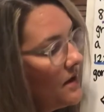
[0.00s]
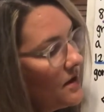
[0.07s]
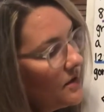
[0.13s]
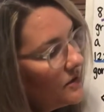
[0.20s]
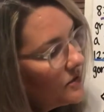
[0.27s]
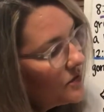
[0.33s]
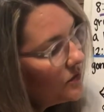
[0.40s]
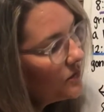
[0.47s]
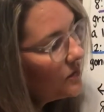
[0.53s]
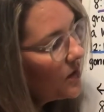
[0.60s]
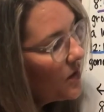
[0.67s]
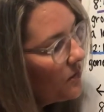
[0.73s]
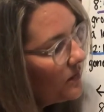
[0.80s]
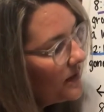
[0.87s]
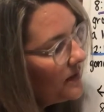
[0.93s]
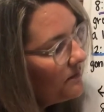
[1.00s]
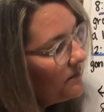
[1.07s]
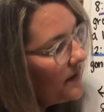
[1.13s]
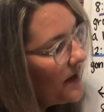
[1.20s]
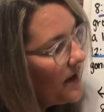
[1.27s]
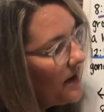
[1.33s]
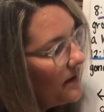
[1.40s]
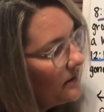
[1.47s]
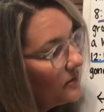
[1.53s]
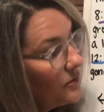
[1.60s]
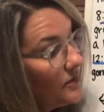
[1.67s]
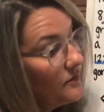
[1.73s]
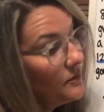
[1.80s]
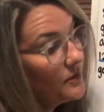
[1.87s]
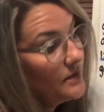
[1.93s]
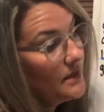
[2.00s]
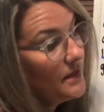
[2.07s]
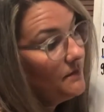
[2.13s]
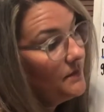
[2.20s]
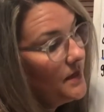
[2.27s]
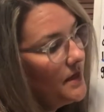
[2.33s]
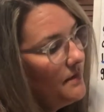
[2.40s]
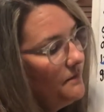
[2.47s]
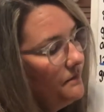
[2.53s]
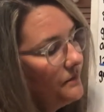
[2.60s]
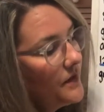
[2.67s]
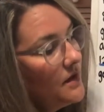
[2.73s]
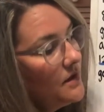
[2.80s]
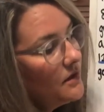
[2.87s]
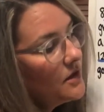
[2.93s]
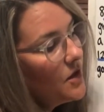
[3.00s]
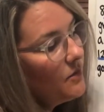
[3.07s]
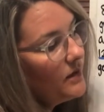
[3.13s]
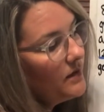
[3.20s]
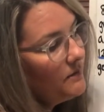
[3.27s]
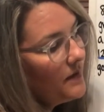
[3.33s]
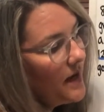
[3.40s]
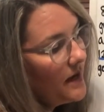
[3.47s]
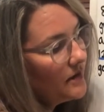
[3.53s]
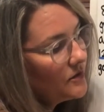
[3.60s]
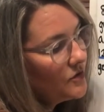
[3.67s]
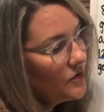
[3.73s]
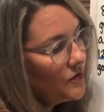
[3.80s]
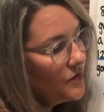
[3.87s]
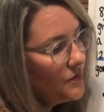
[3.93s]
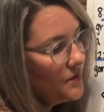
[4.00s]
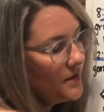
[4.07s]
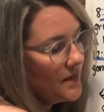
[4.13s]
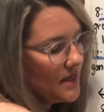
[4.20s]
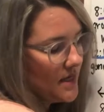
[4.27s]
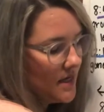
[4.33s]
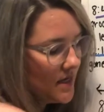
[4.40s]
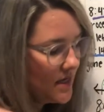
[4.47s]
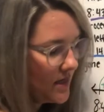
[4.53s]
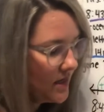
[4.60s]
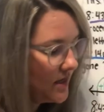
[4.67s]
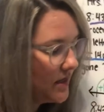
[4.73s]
So going back, 12:14 p.m. Going back to the